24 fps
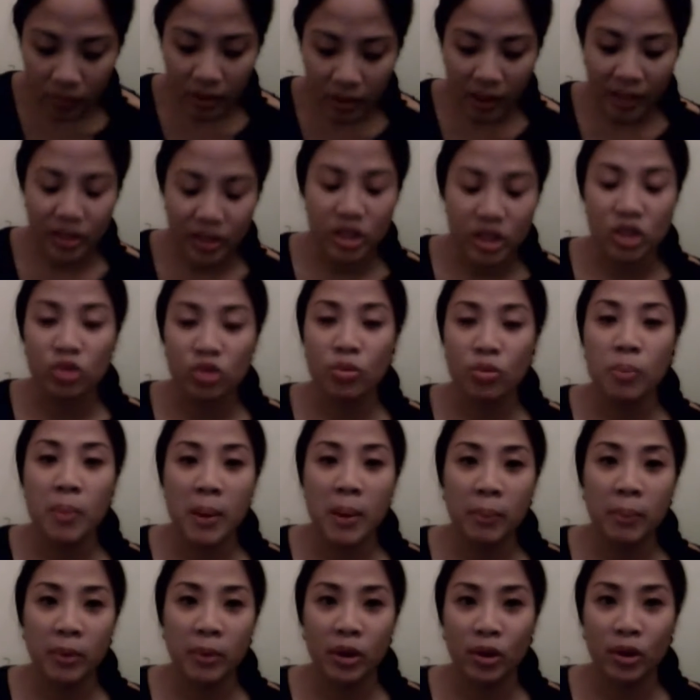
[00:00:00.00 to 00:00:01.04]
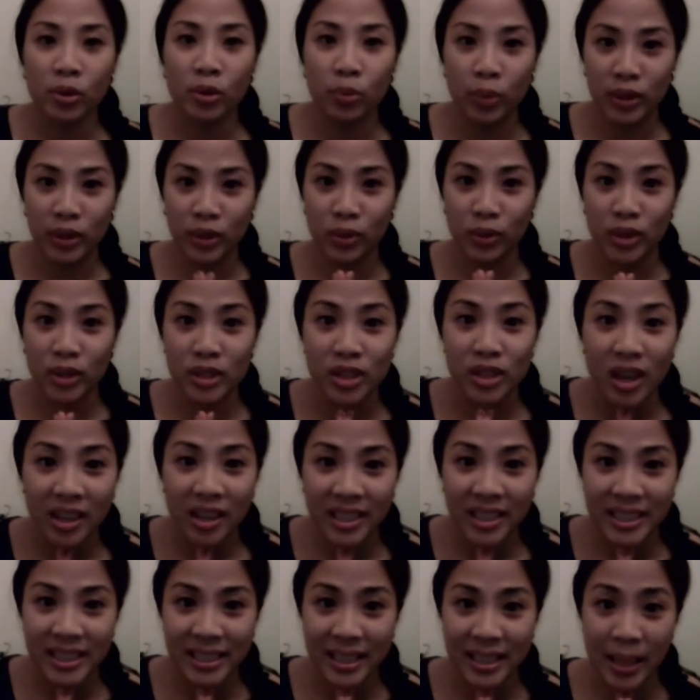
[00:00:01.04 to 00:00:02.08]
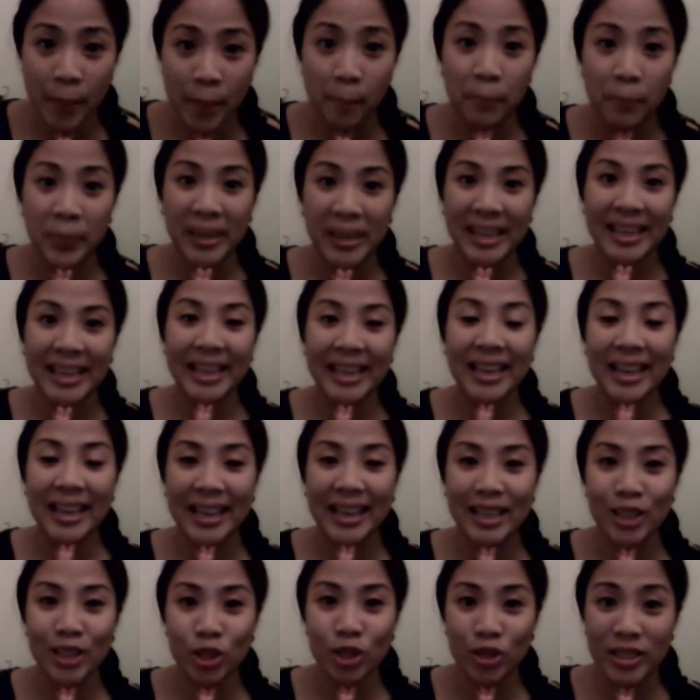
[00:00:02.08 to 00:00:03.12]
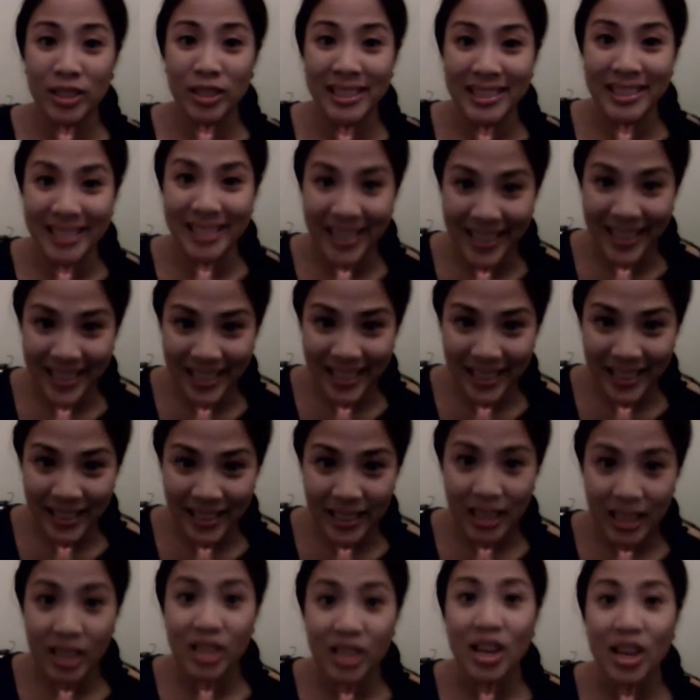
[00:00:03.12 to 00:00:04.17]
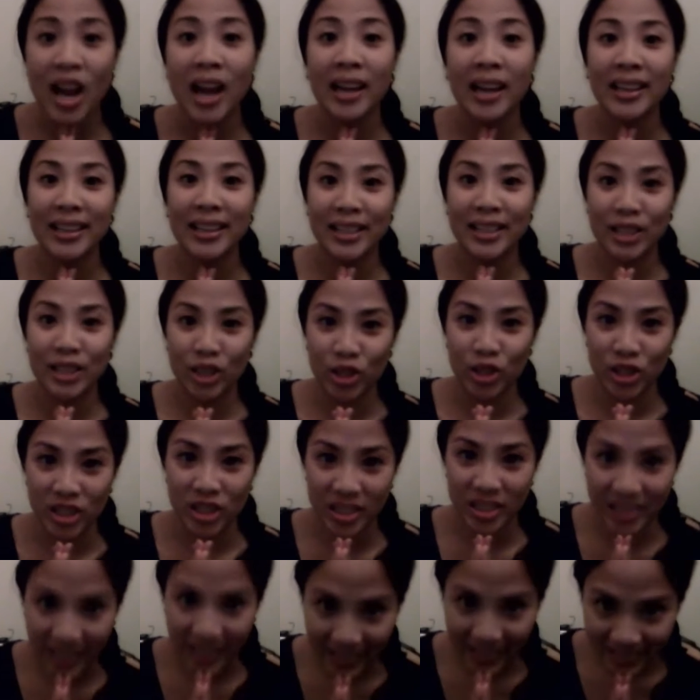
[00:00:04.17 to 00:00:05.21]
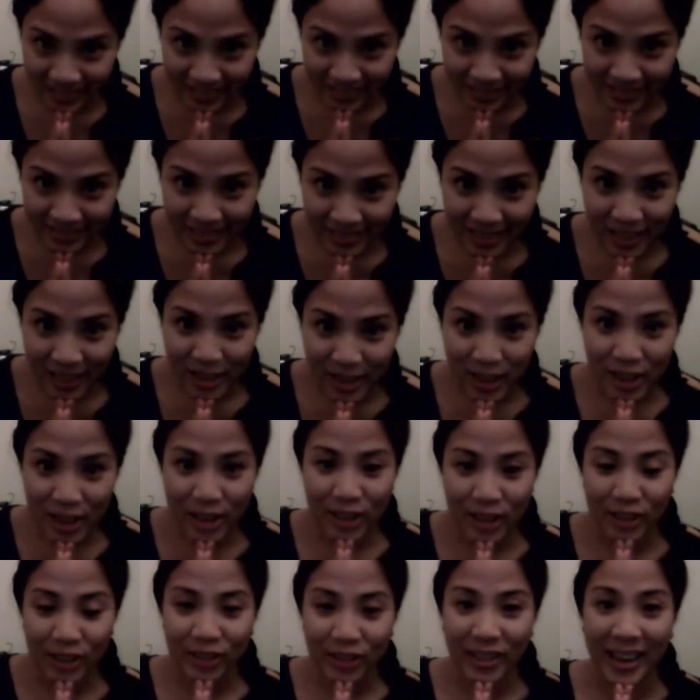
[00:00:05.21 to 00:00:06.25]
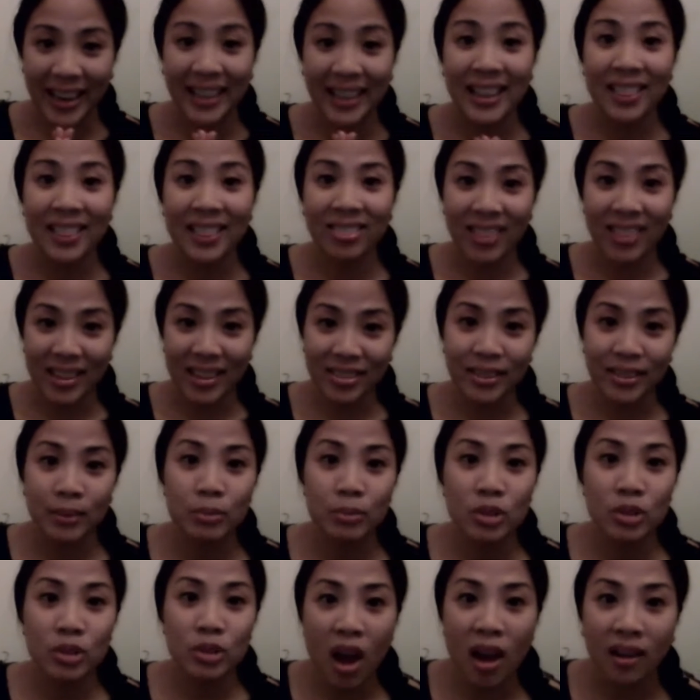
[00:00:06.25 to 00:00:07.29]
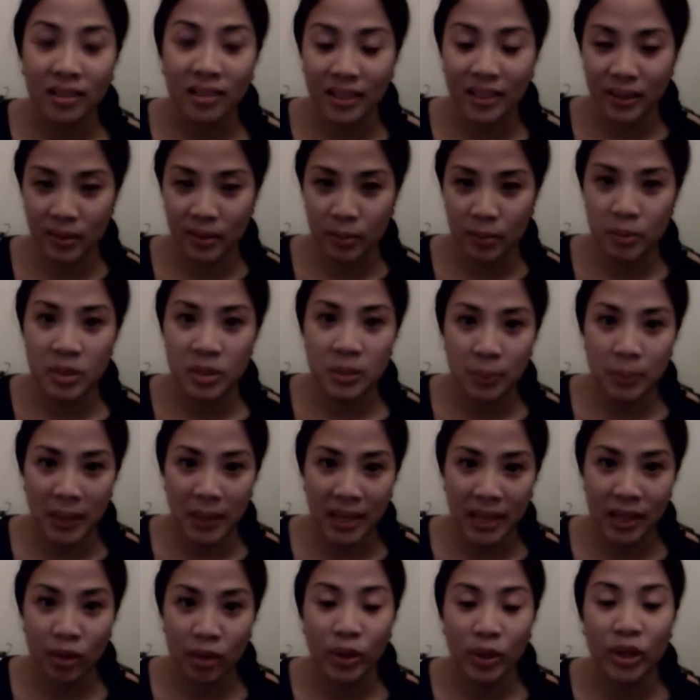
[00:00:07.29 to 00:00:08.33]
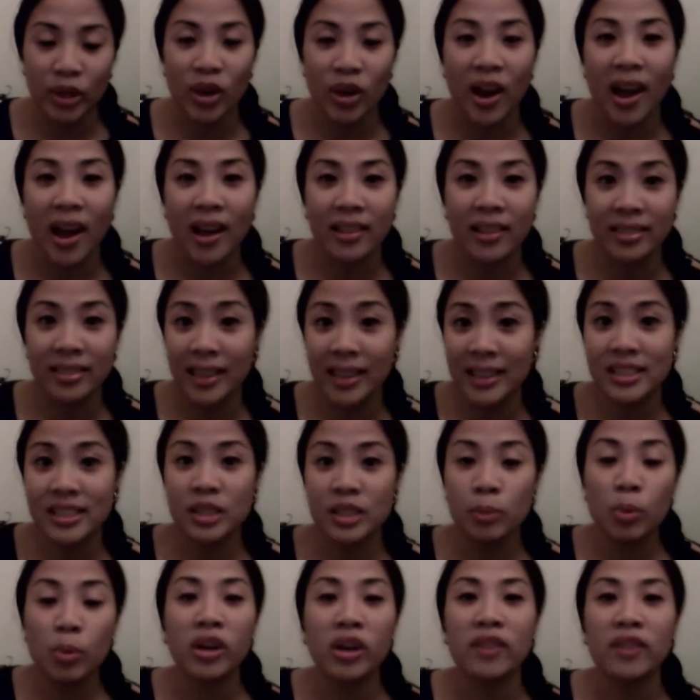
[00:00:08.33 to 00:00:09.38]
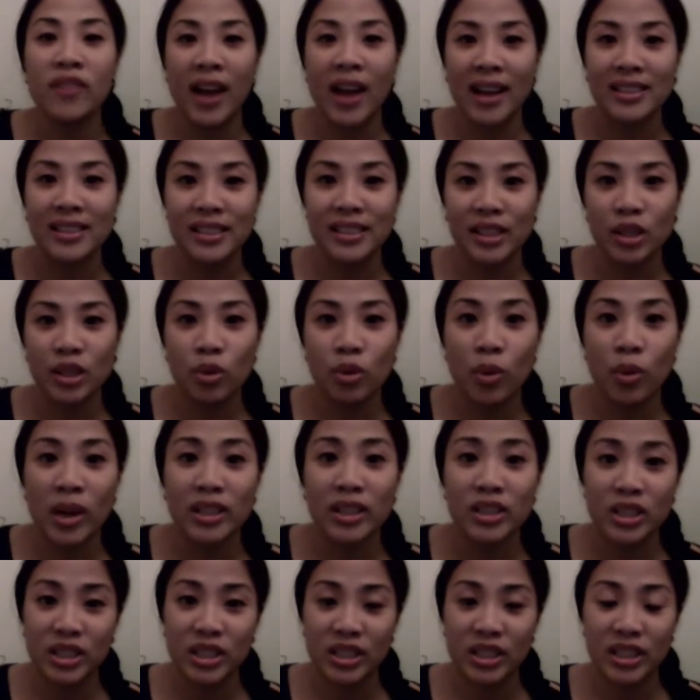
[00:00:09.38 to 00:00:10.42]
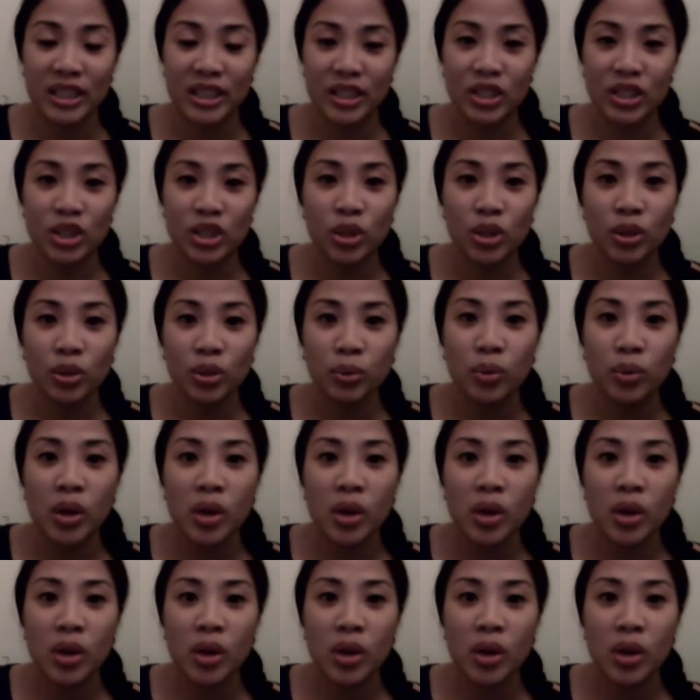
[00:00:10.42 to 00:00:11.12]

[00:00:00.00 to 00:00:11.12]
Just remember, when you are talking to them, be interested, not interesting. Okay? Let them talk, let them speak. That's the point of asking questions, is to